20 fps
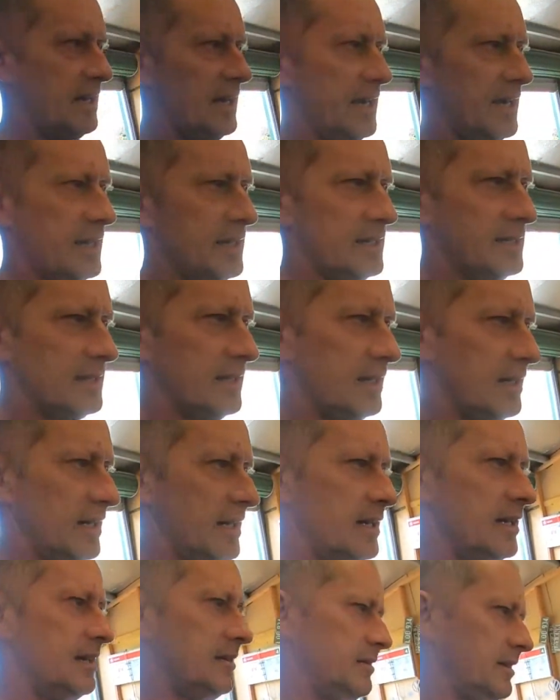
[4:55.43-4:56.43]
And
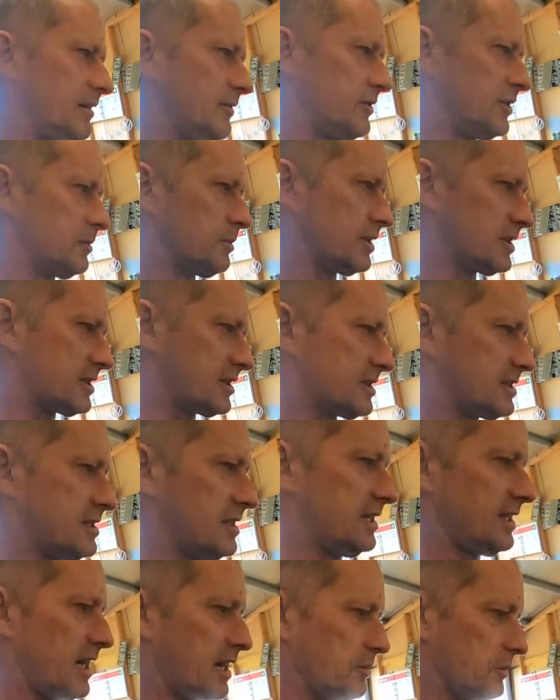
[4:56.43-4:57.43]
if you watch
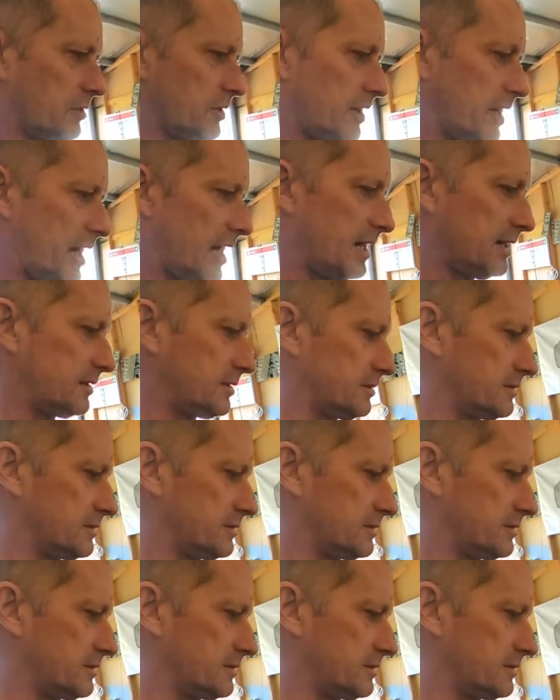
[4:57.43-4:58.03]
Casino Royale,